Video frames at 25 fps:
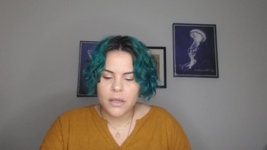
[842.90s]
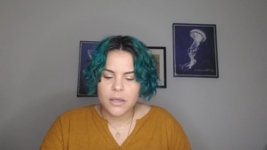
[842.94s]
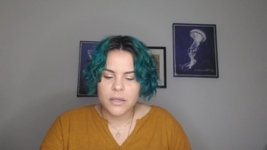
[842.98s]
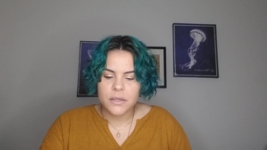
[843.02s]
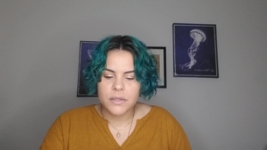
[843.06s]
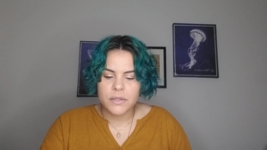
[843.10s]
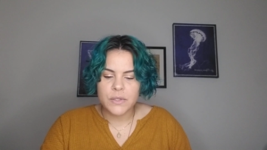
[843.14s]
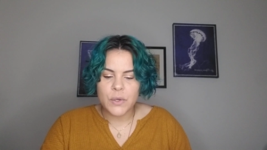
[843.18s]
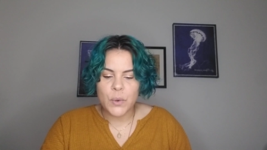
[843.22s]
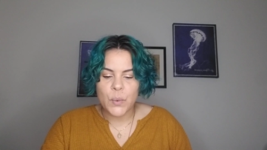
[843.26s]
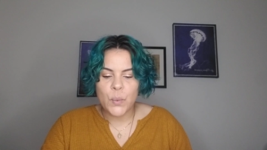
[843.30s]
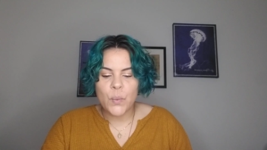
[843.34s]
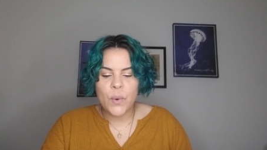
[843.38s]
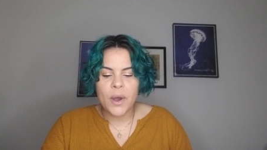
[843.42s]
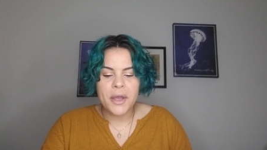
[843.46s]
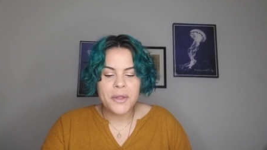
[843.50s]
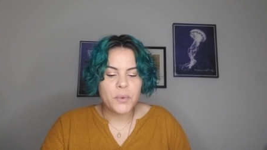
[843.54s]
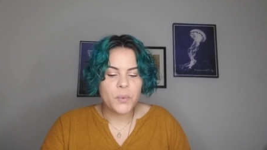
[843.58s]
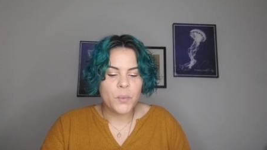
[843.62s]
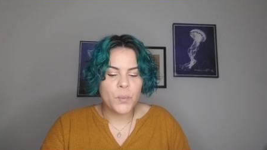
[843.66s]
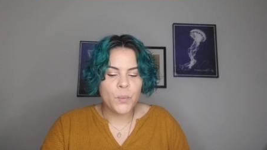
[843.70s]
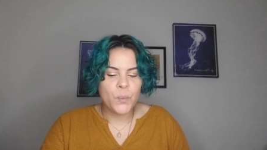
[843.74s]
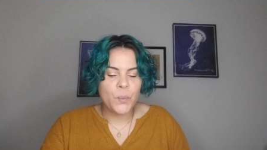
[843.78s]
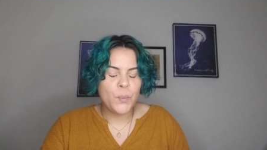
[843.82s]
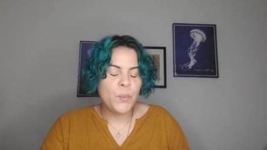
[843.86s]
So what
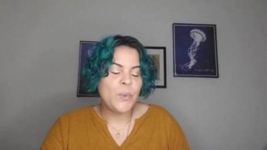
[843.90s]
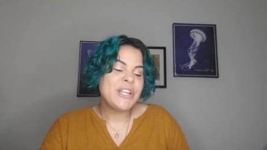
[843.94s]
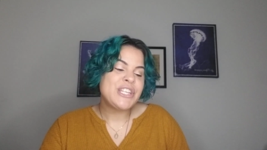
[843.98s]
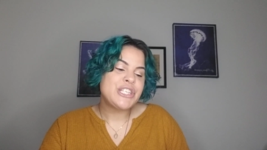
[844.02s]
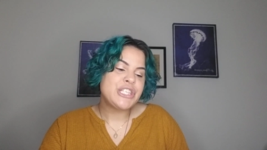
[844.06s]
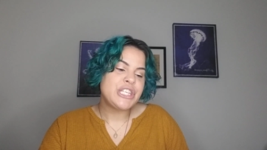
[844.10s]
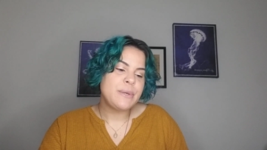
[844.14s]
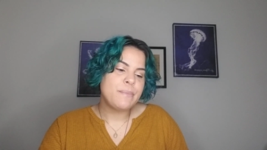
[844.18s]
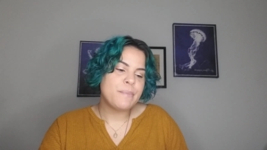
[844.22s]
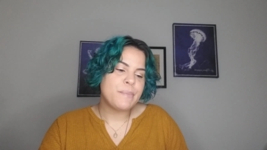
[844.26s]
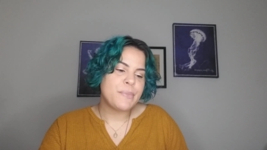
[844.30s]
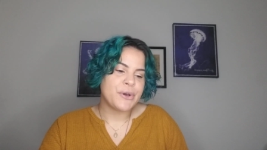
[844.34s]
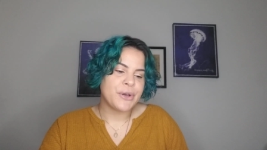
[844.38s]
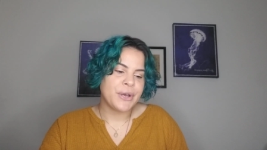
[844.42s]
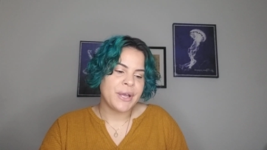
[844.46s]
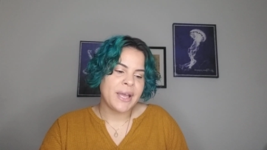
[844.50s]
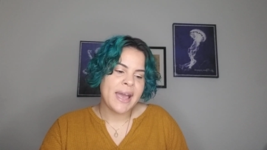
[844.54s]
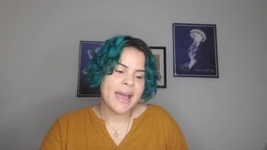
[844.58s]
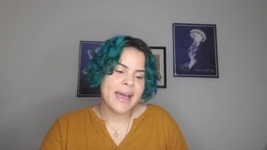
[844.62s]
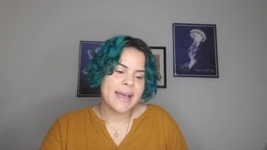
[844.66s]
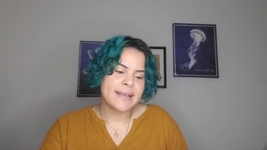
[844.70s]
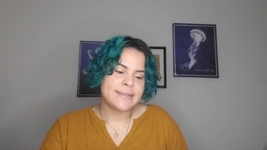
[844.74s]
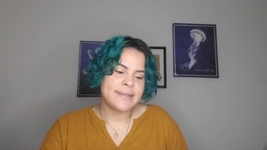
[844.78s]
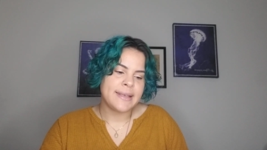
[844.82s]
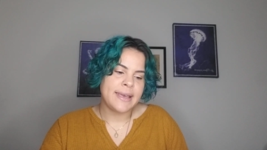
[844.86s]
witchy book
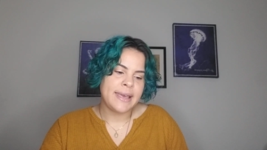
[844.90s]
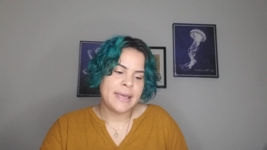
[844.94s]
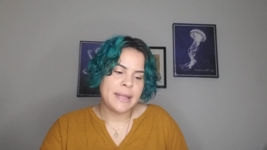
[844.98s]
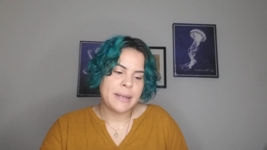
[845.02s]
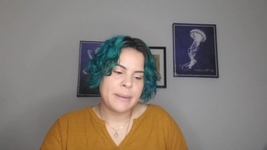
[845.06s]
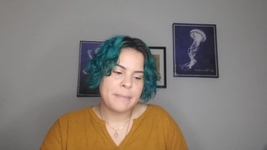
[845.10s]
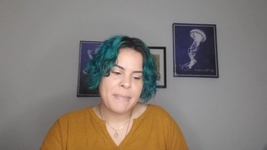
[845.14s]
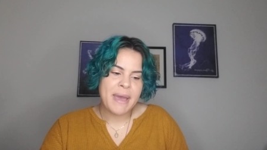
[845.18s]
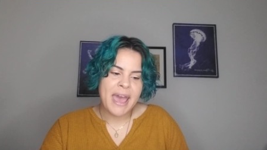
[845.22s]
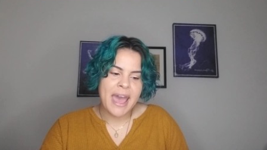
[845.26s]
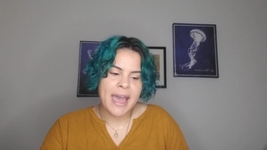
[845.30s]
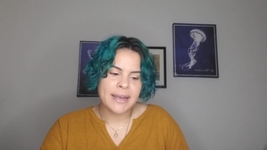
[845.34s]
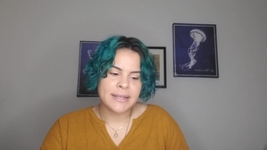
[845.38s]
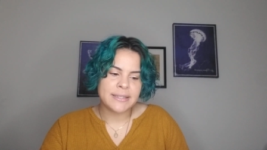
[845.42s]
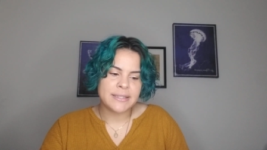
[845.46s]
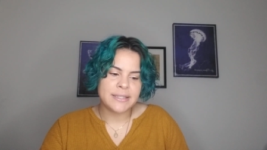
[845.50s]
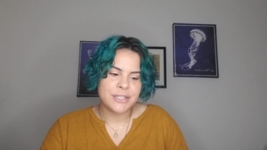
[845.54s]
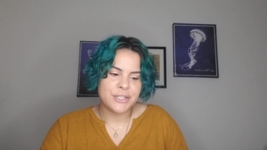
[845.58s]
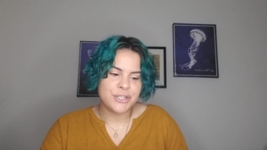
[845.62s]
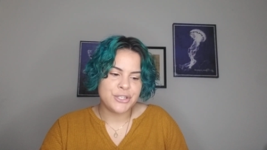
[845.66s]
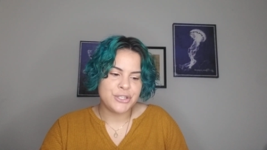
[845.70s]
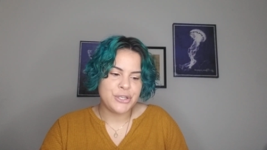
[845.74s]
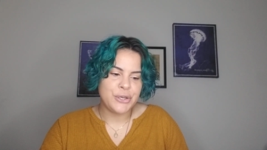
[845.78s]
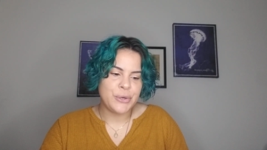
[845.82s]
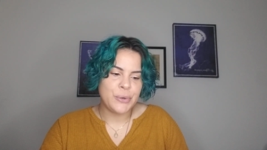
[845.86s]
has
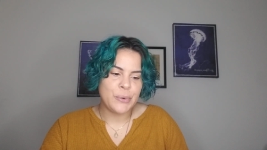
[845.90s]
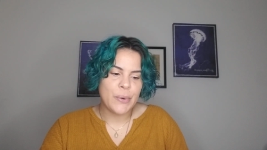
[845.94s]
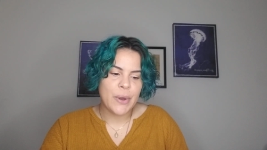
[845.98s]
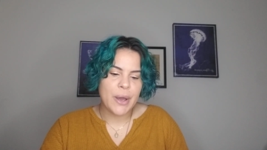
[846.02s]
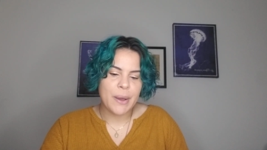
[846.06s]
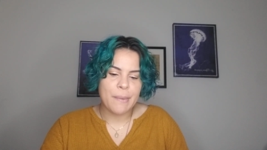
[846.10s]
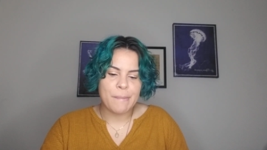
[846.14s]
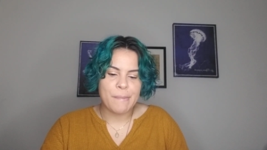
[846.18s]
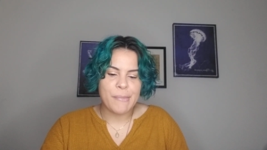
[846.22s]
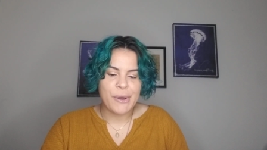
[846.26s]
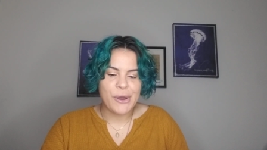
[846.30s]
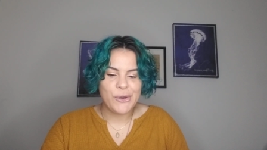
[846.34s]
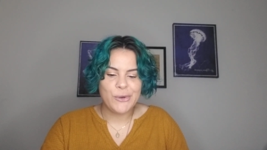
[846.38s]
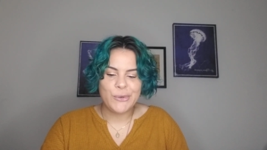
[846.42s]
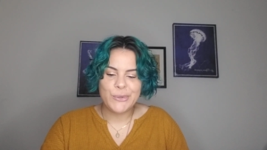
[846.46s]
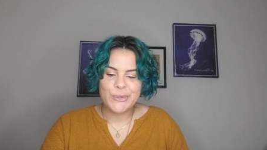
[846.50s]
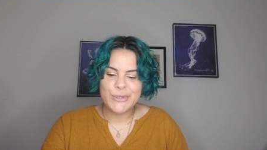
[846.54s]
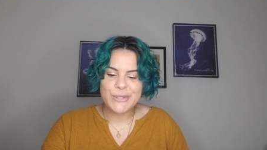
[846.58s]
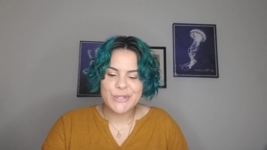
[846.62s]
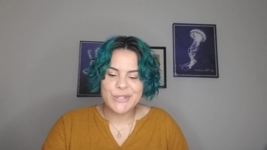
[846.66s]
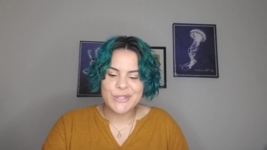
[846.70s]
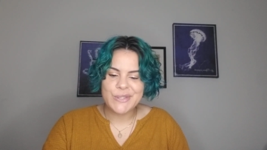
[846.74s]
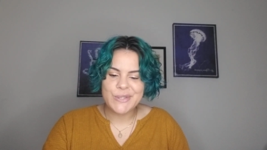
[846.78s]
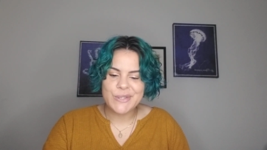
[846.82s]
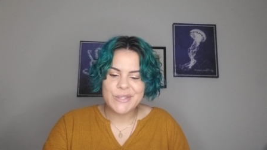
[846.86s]
impacted you
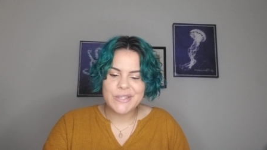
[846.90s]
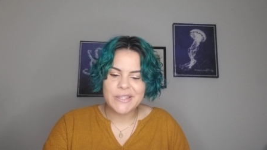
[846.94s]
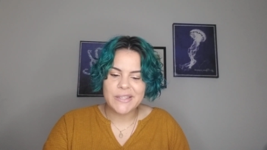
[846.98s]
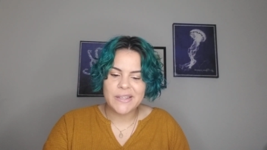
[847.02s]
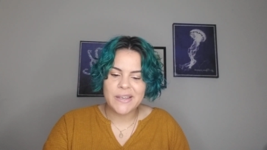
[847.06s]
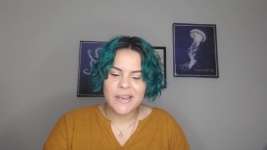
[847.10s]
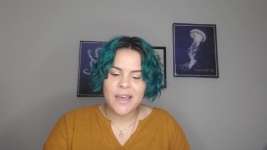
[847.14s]
most?